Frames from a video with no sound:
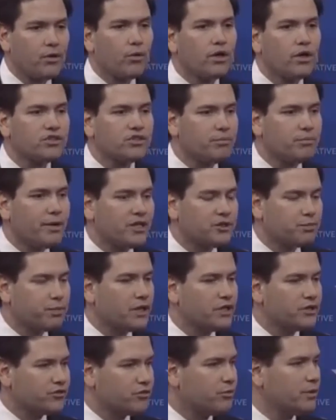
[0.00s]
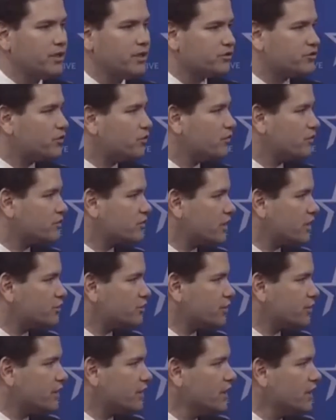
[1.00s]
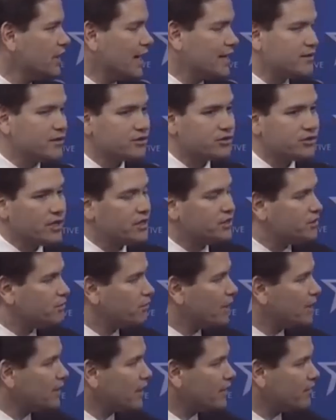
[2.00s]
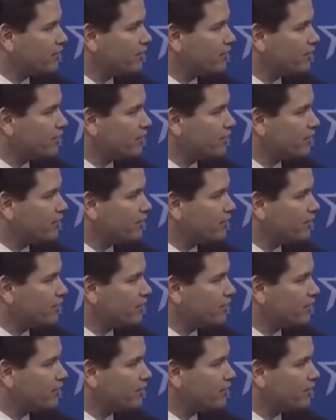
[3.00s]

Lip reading: where is the best place for me to serve this country at this stage in my life?